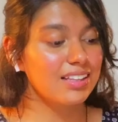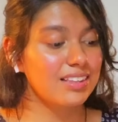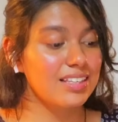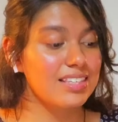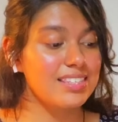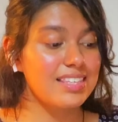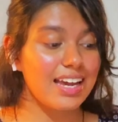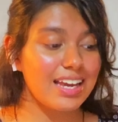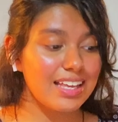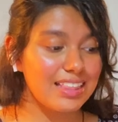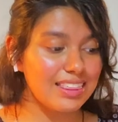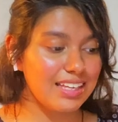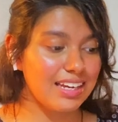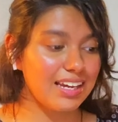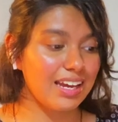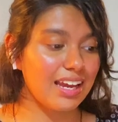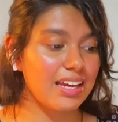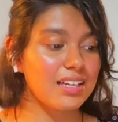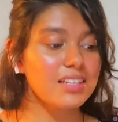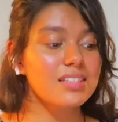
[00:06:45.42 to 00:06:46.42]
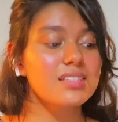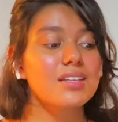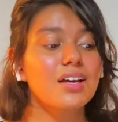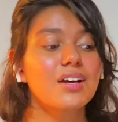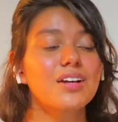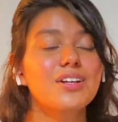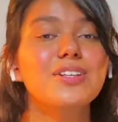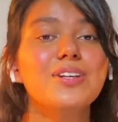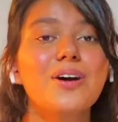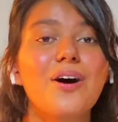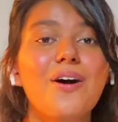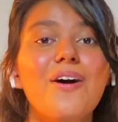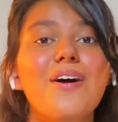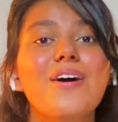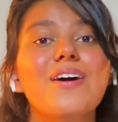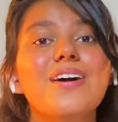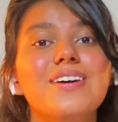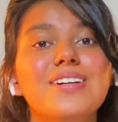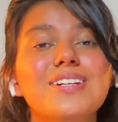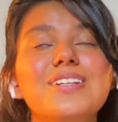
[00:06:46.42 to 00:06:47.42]
The second thing is
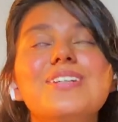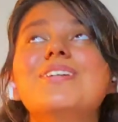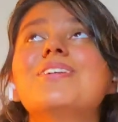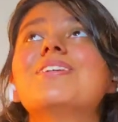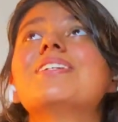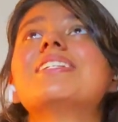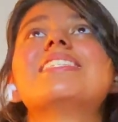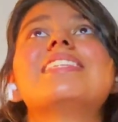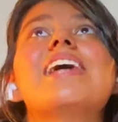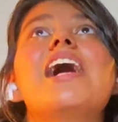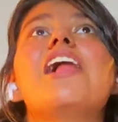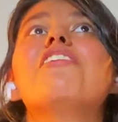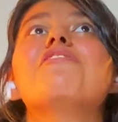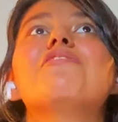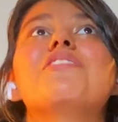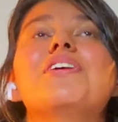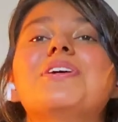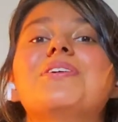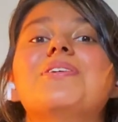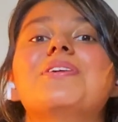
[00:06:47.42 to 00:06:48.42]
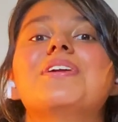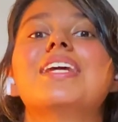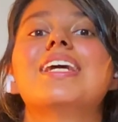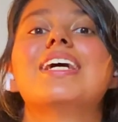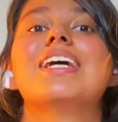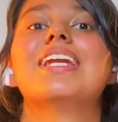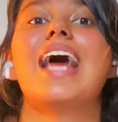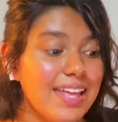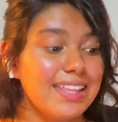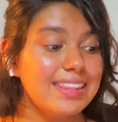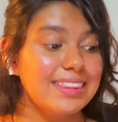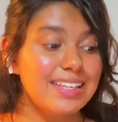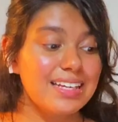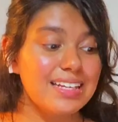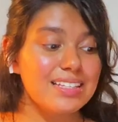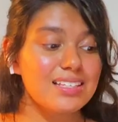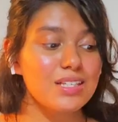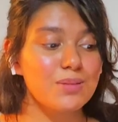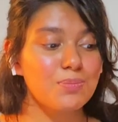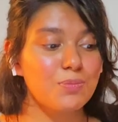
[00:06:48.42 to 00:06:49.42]
talk to yourself in Korean.
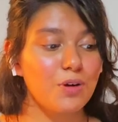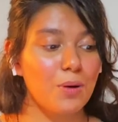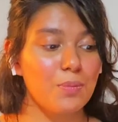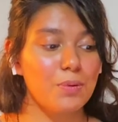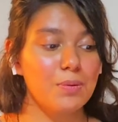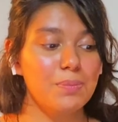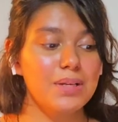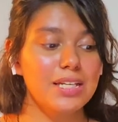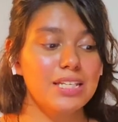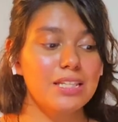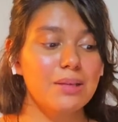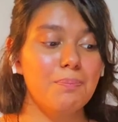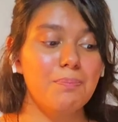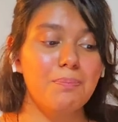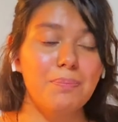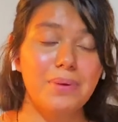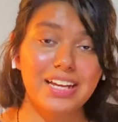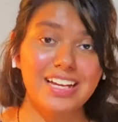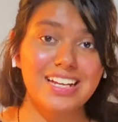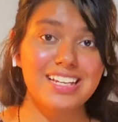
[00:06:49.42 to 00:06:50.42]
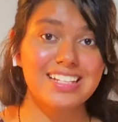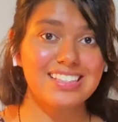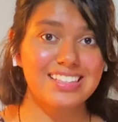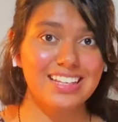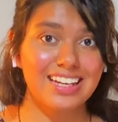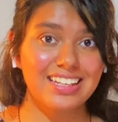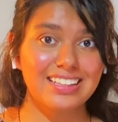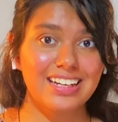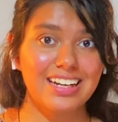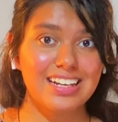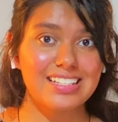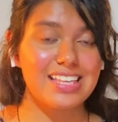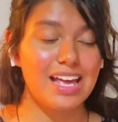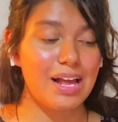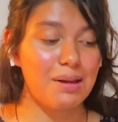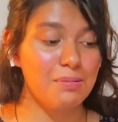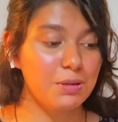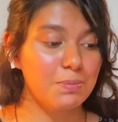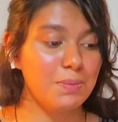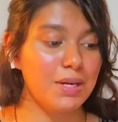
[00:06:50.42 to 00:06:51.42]
This is probably the biggest thing that has
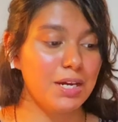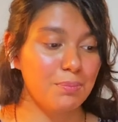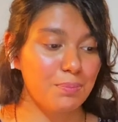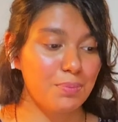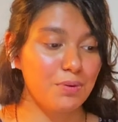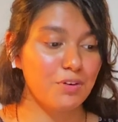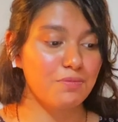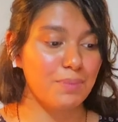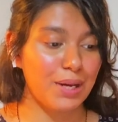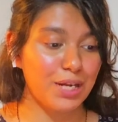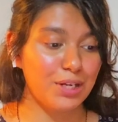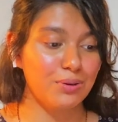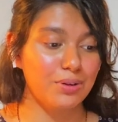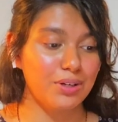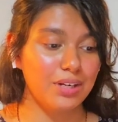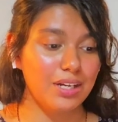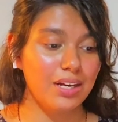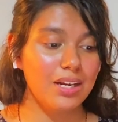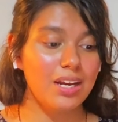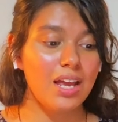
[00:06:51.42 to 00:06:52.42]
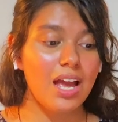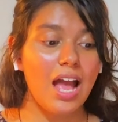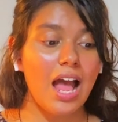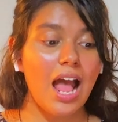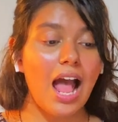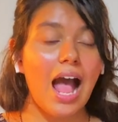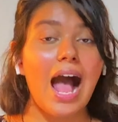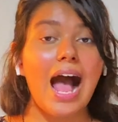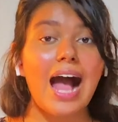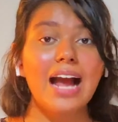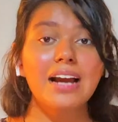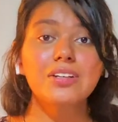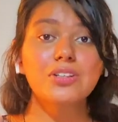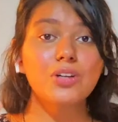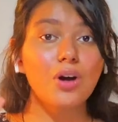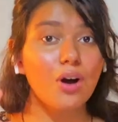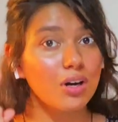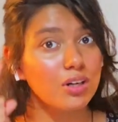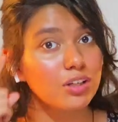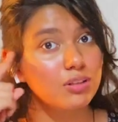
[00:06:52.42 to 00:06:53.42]
helped me improve my Korean. I
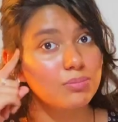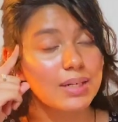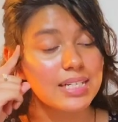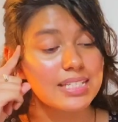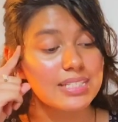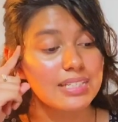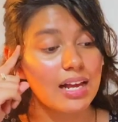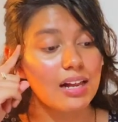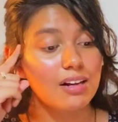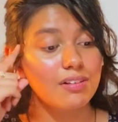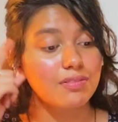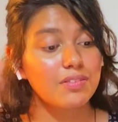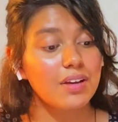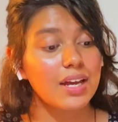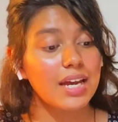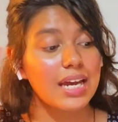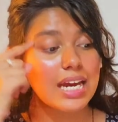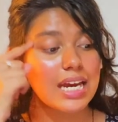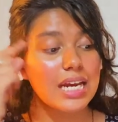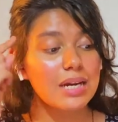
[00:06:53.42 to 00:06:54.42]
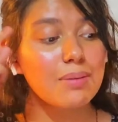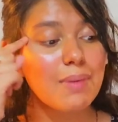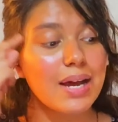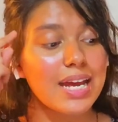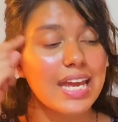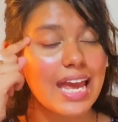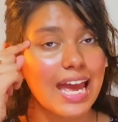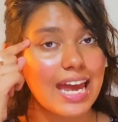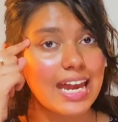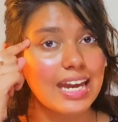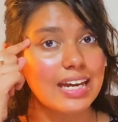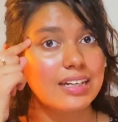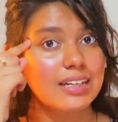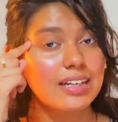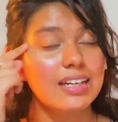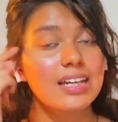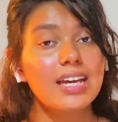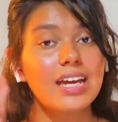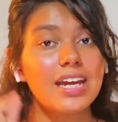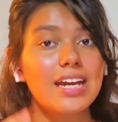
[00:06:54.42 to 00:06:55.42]
talk to myself in my
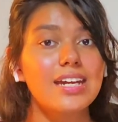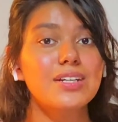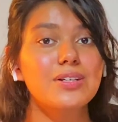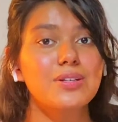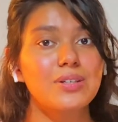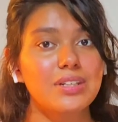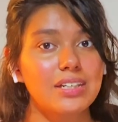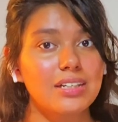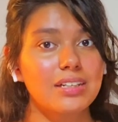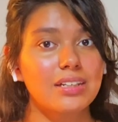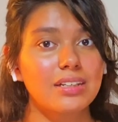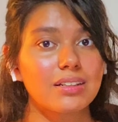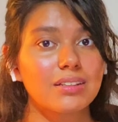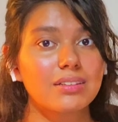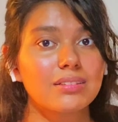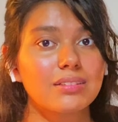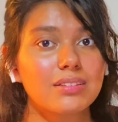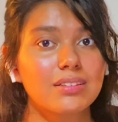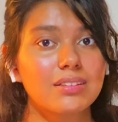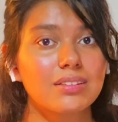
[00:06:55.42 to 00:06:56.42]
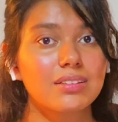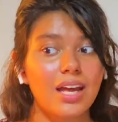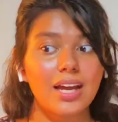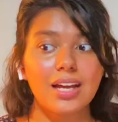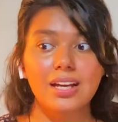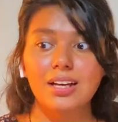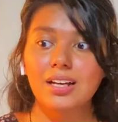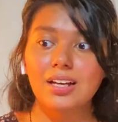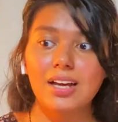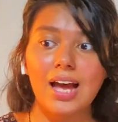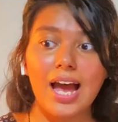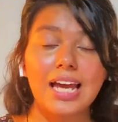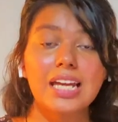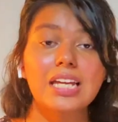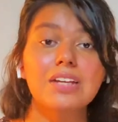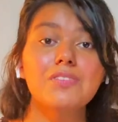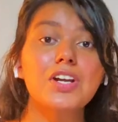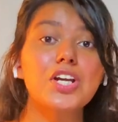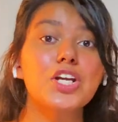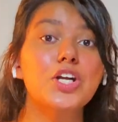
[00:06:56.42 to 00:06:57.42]
head in Korean. Like, I
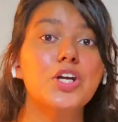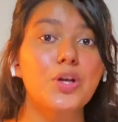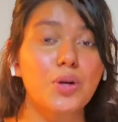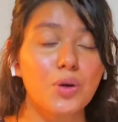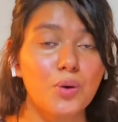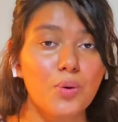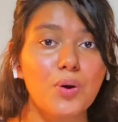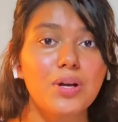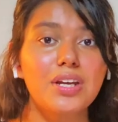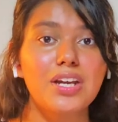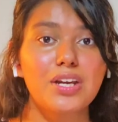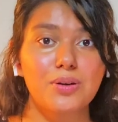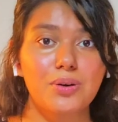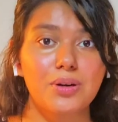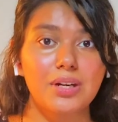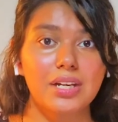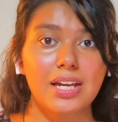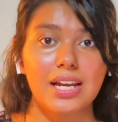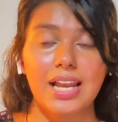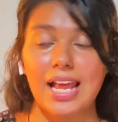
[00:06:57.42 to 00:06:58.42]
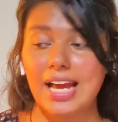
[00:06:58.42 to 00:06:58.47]
even groan in Korean.